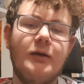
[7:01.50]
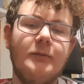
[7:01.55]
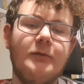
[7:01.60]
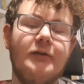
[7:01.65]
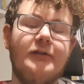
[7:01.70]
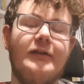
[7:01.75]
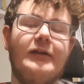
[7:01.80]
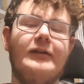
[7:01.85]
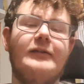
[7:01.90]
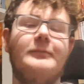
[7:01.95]

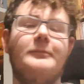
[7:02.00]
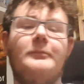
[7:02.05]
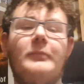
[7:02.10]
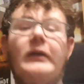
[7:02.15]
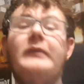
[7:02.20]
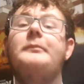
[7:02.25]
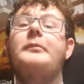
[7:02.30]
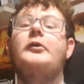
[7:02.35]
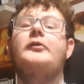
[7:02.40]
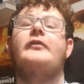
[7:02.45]
because
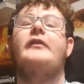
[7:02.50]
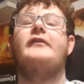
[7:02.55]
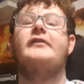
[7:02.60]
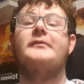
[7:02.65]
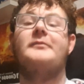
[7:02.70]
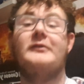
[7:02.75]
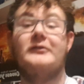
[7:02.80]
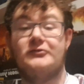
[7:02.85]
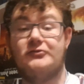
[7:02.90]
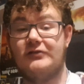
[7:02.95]
they both have
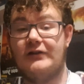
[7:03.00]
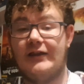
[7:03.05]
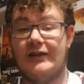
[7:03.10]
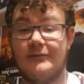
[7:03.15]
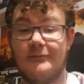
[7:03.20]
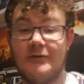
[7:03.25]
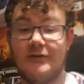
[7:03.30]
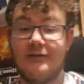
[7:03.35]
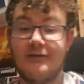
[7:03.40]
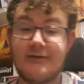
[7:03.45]
spiritual
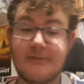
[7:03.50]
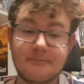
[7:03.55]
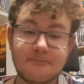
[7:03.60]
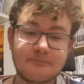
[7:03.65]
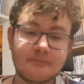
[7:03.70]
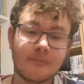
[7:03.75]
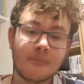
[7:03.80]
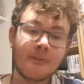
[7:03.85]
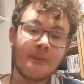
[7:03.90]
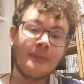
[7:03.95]
elements.
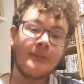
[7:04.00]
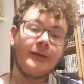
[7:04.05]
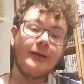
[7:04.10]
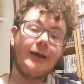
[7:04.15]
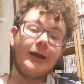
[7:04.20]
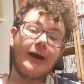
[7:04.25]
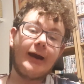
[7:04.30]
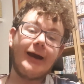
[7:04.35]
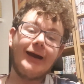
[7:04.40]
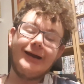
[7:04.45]

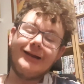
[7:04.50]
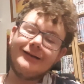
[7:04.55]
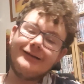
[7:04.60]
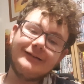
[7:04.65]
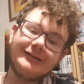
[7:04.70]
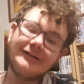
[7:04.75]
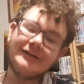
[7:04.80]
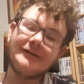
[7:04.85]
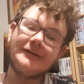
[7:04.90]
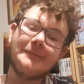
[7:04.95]

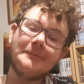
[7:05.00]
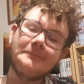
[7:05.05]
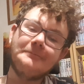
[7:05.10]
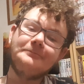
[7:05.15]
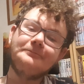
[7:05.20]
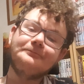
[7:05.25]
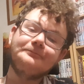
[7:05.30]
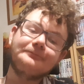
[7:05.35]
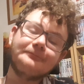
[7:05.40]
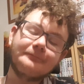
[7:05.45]

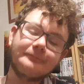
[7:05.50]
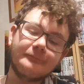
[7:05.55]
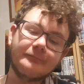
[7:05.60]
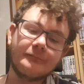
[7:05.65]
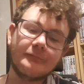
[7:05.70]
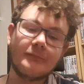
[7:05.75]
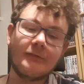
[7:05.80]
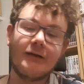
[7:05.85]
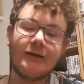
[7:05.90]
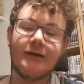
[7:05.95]
And
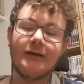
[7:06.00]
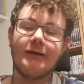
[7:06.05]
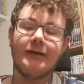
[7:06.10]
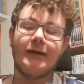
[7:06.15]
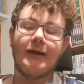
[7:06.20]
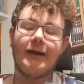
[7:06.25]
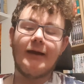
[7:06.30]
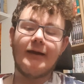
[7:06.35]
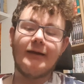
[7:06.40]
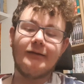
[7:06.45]

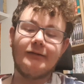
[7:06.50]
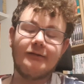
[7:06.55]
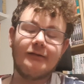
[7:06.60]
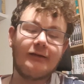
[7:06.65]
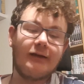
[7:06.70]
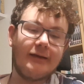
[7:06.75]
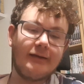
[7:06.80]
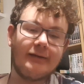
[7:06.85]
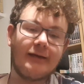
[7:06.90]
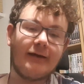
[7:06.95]

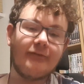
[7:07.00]
he's